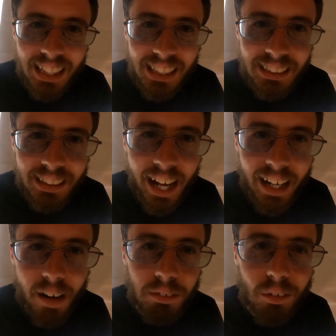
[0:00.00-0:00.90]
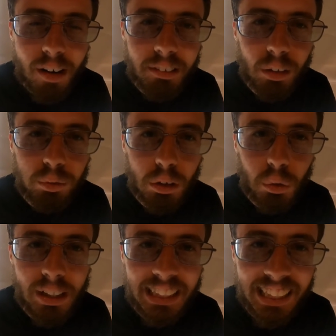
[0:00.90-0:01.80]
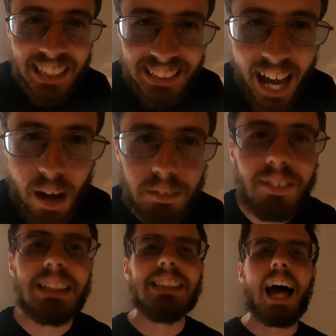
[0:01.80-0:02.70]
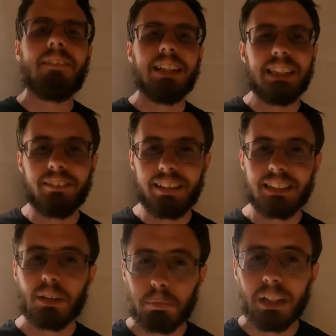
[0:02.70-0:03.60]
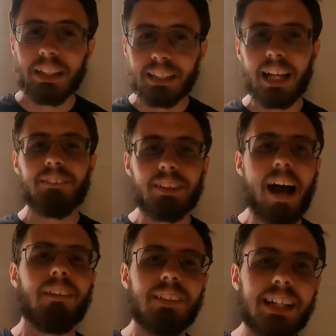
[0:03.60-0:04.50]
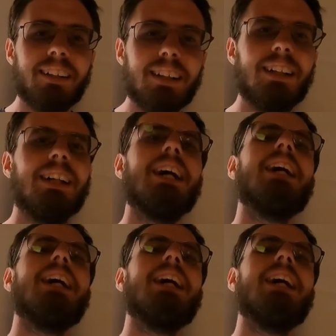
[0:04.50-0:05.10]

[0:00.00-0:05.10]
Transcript: Thinks he can't have a Raleigh Girl, for requesting this album. Let's dive into it. So pretty good debut album here